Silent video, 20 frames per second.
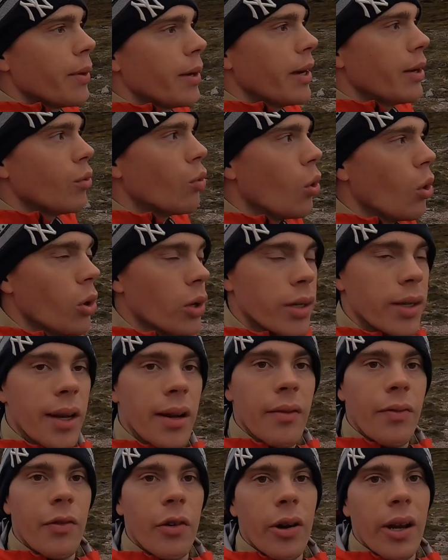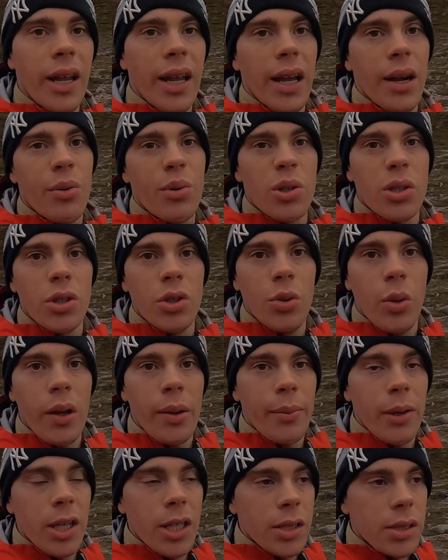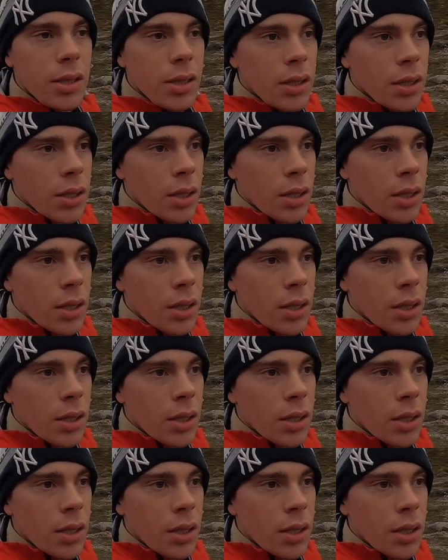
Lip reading: been out walking now for 8 hours and 20 minutes.